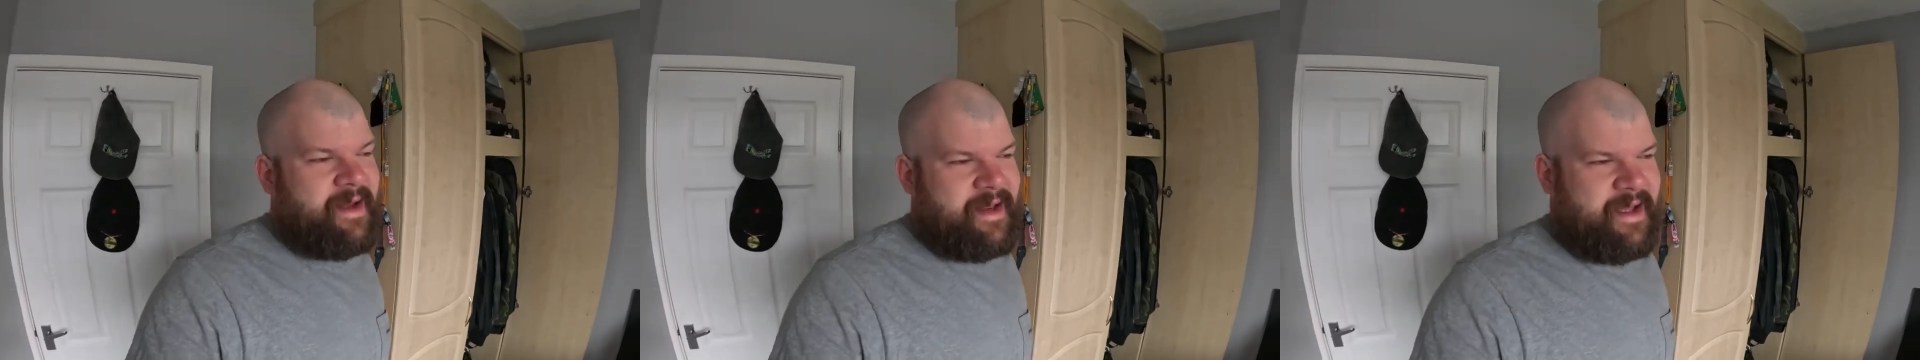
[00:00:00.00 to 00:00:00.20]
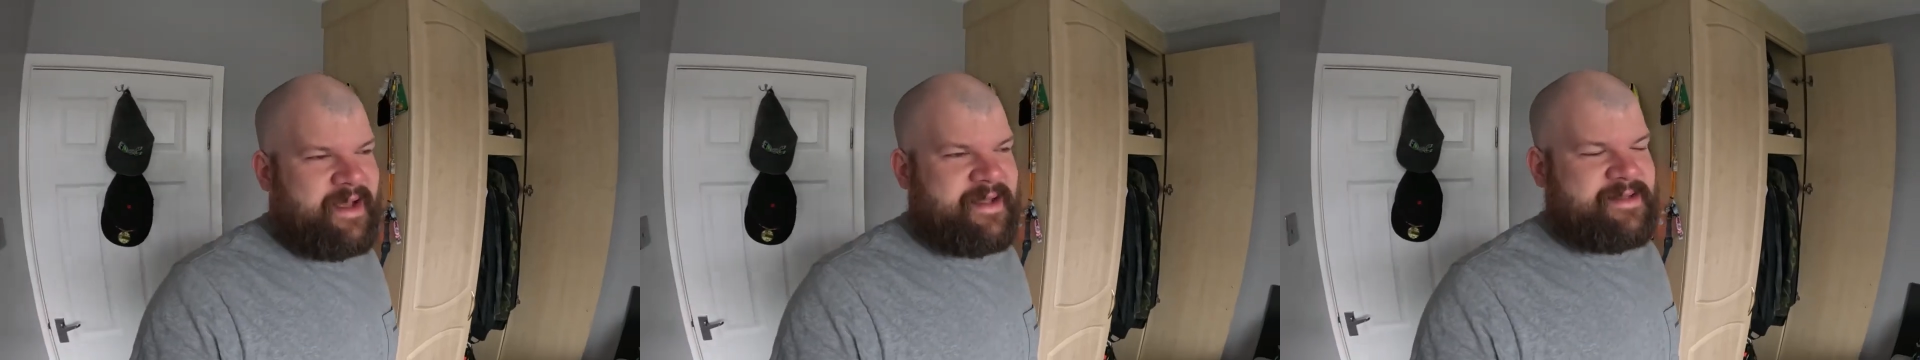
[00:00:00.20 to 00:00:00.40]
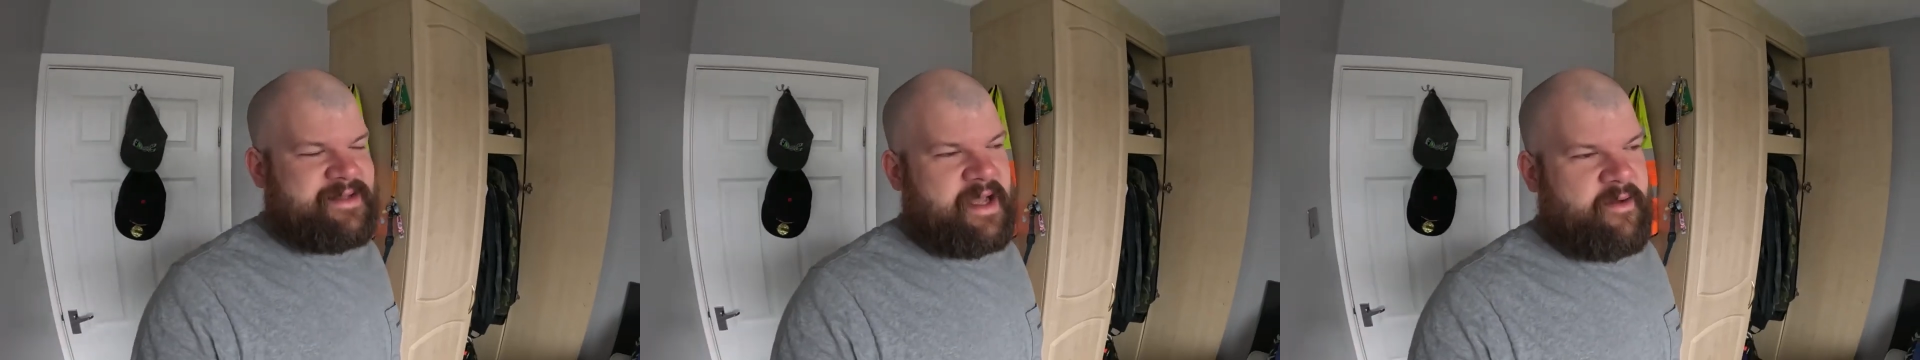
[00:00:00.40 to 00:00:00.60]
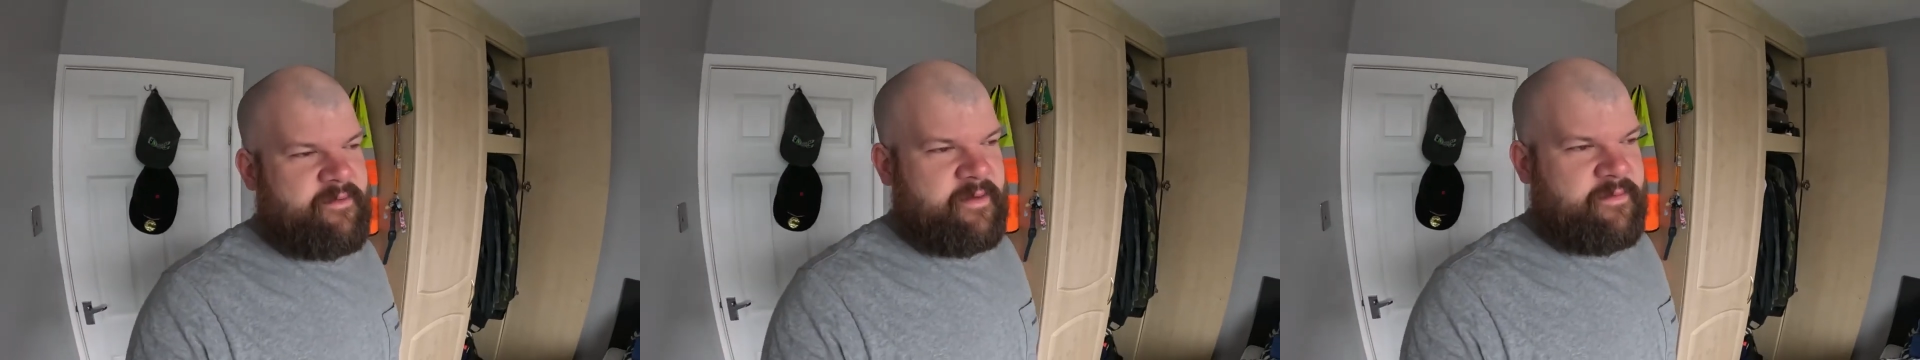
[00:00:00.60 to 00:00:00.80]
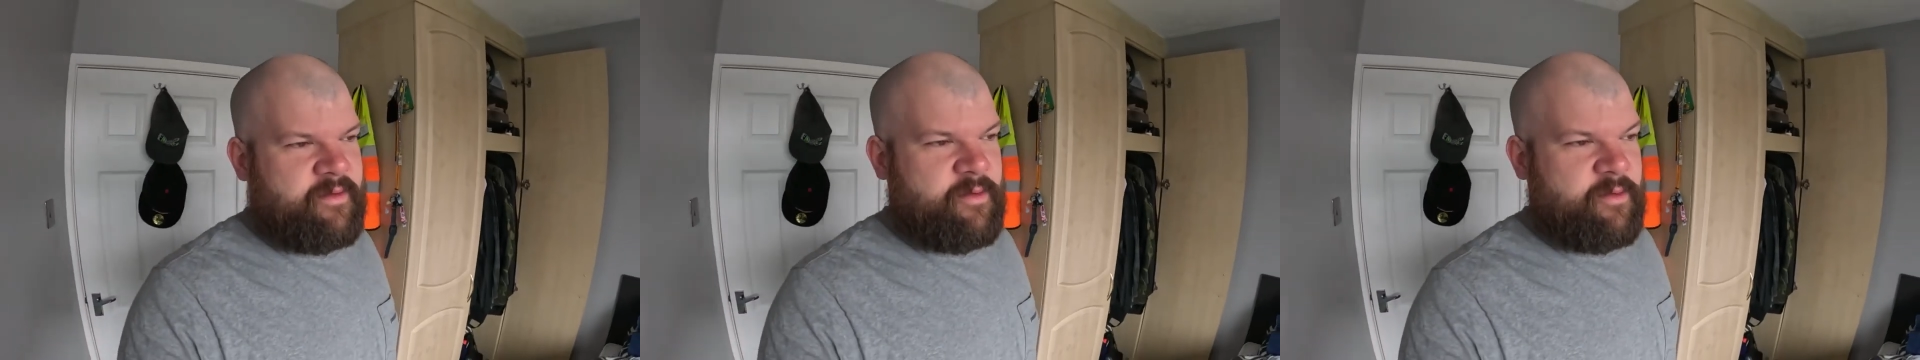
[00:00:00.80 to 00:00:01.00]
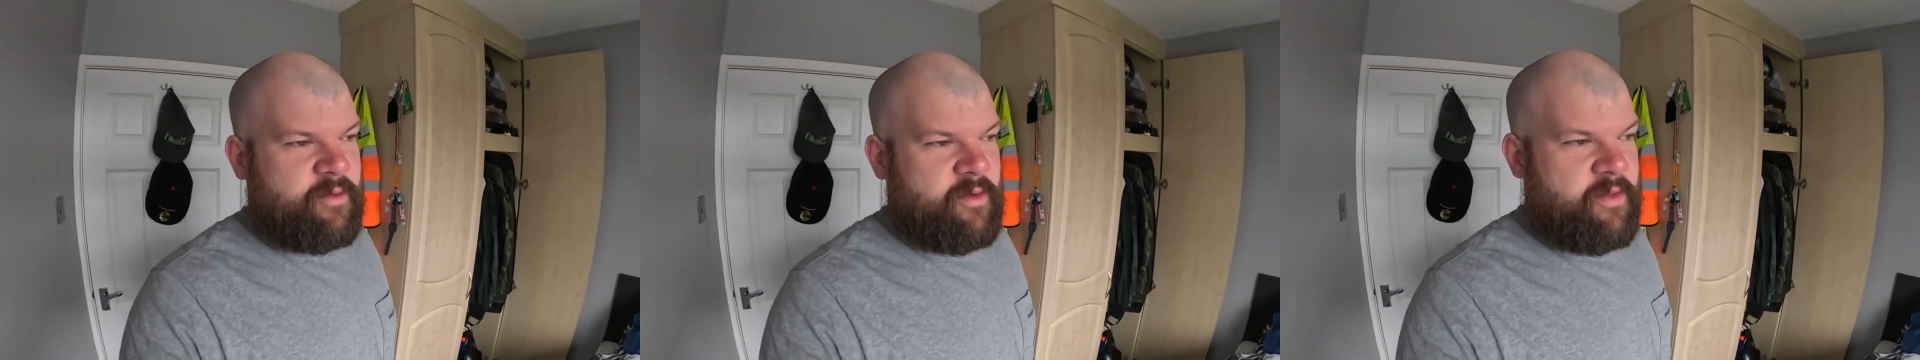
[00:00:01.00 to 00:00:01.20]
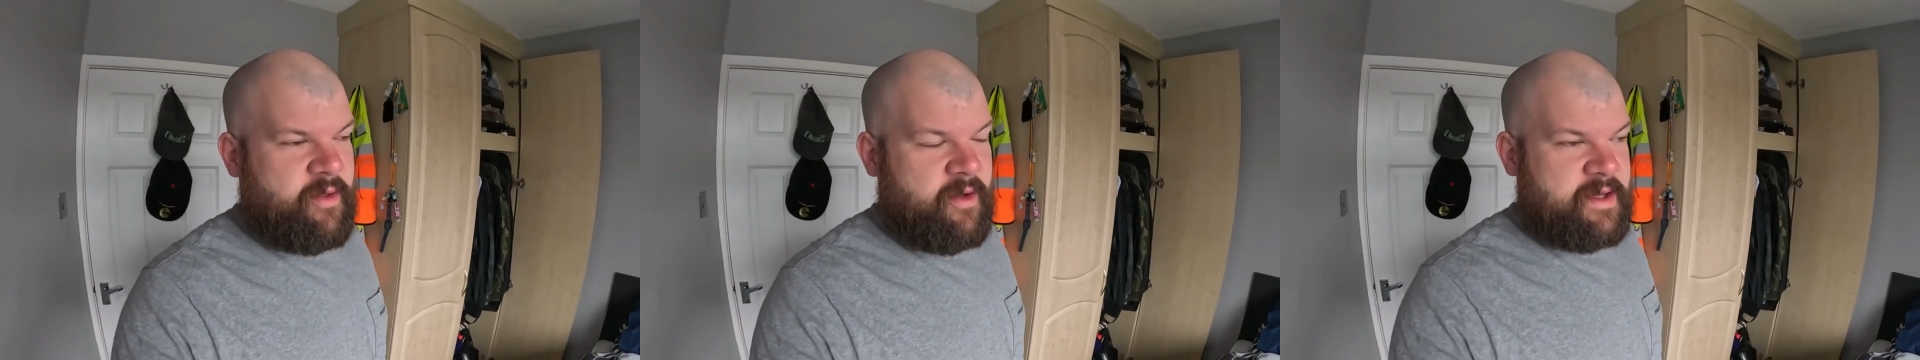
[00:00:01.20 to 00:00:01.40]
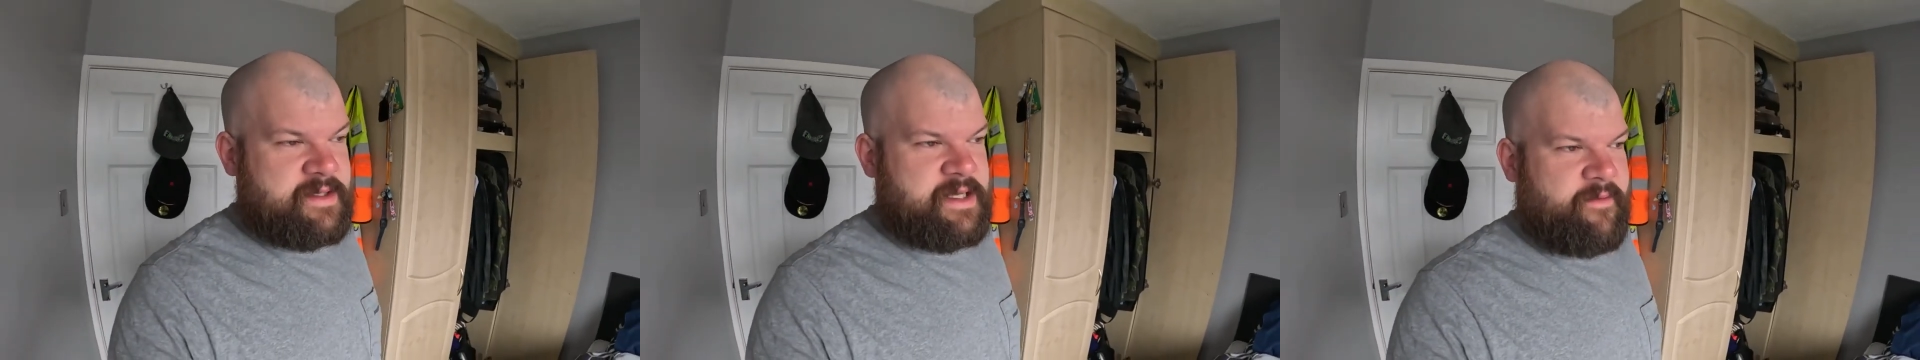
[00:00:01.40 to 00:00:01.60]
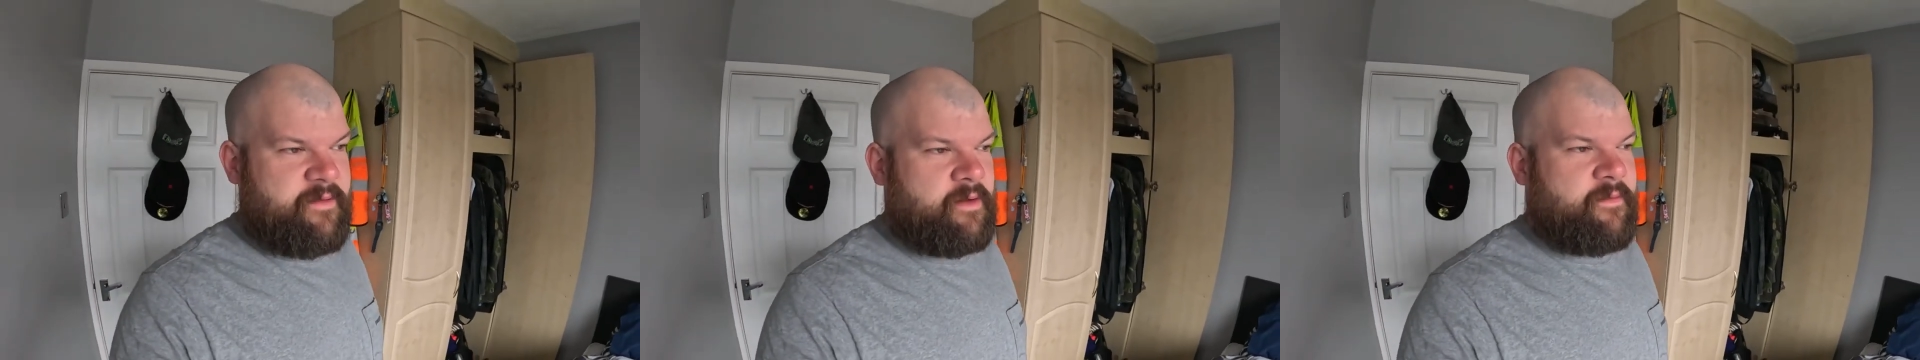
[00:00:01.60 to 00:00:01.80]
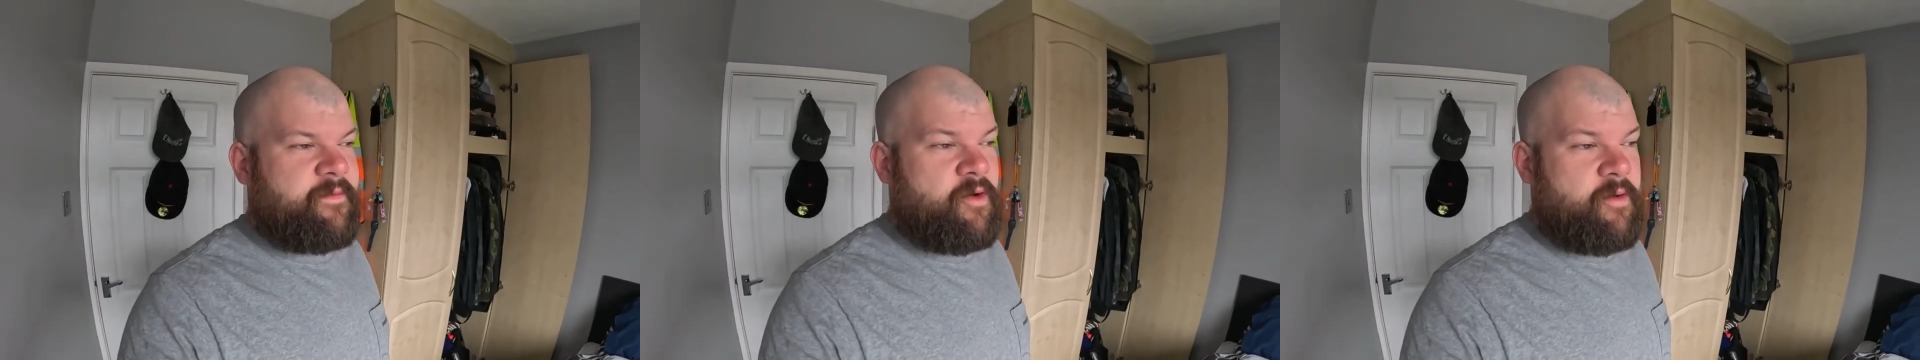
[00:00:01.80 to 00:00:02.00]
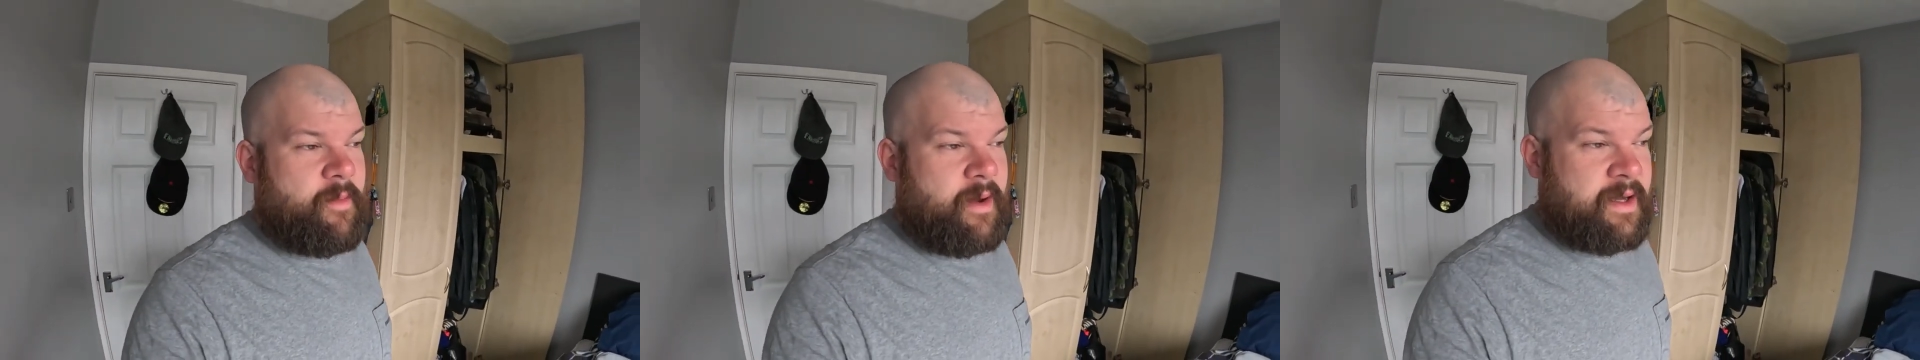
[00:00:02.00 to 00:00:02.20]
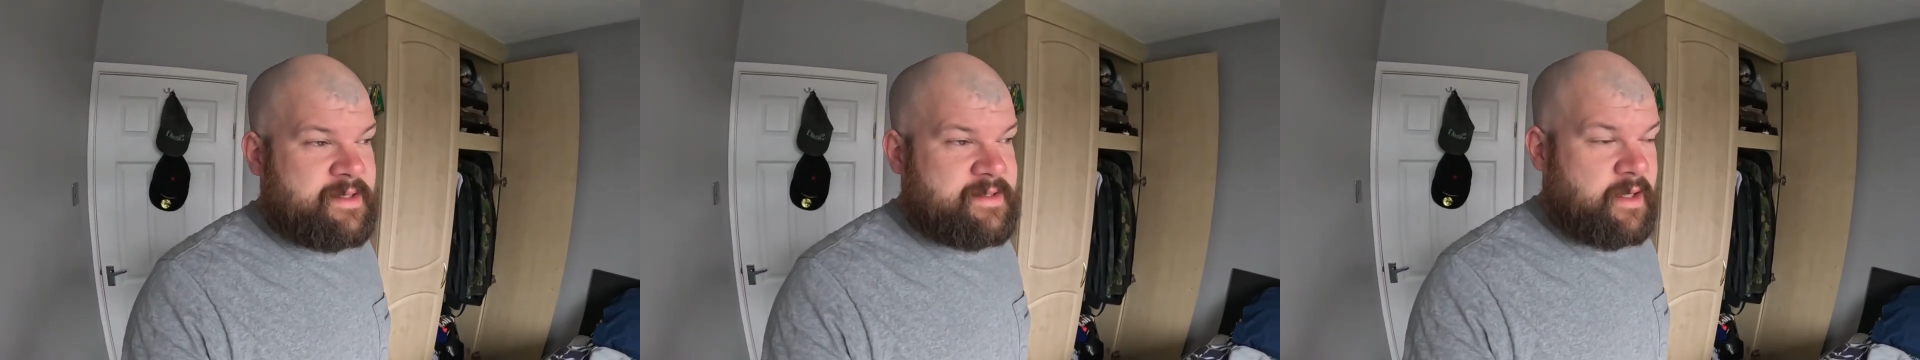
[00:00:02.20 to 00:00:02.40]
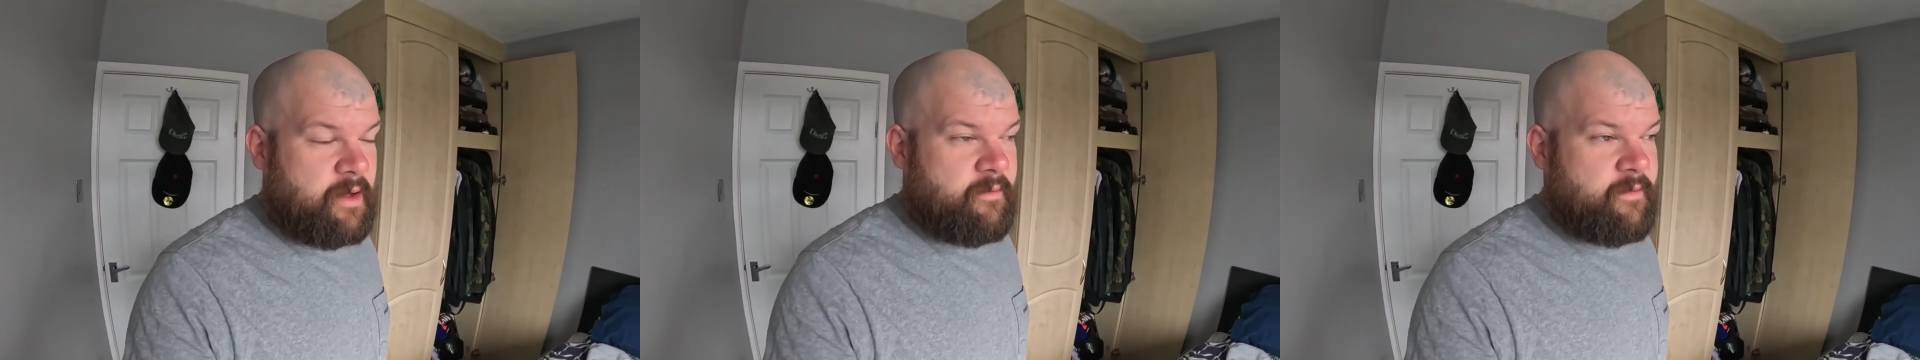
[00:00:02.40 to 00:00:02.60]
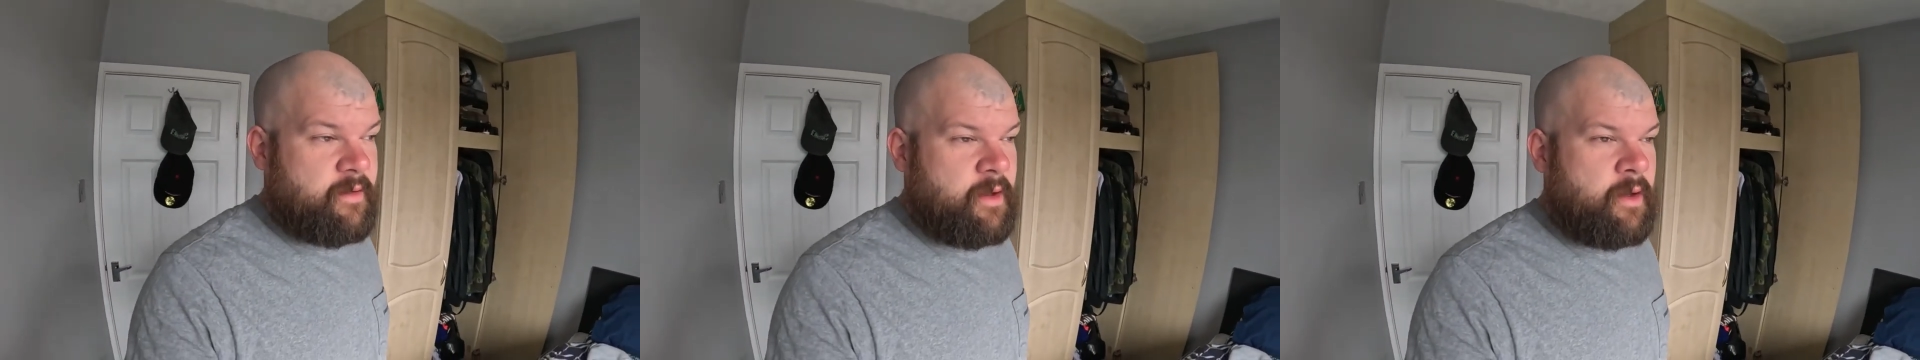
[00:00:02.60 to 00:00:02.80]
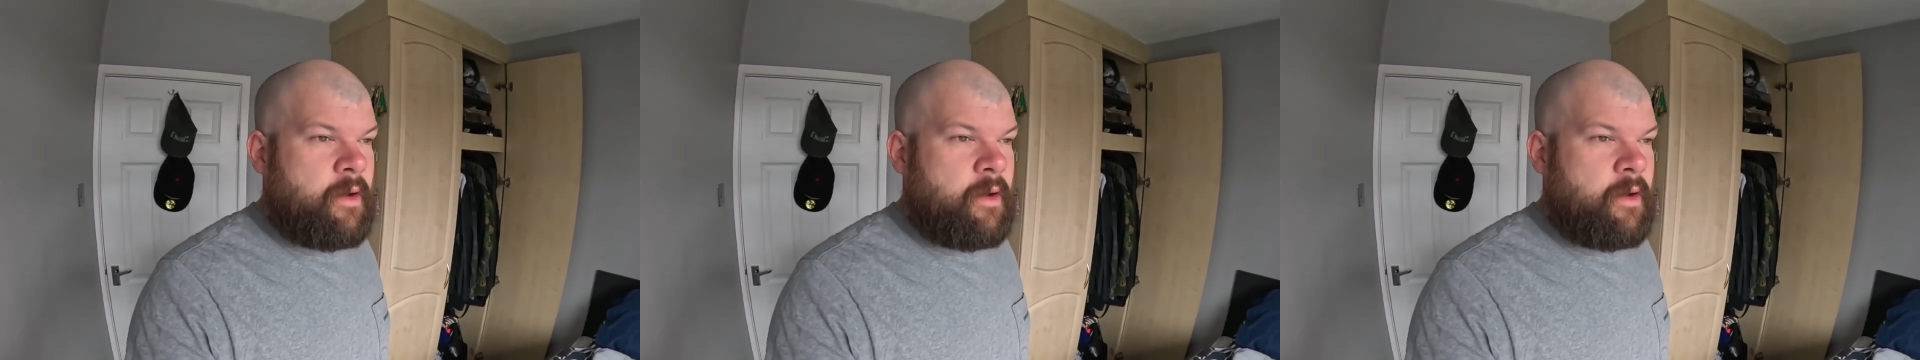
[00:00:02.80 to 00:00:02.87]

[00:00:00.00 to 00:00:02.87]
is day 1537 for myself